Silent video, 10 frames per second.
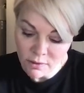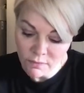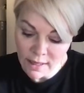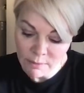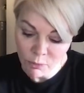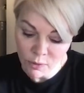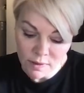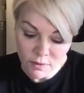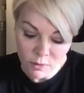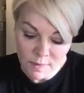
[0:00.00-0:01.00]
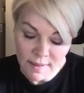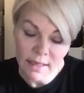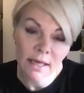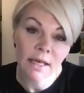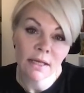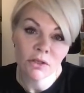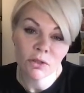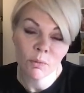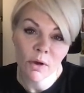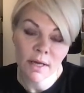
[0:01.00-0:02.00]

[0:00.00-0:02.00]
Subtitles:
of 8.2% and nationwide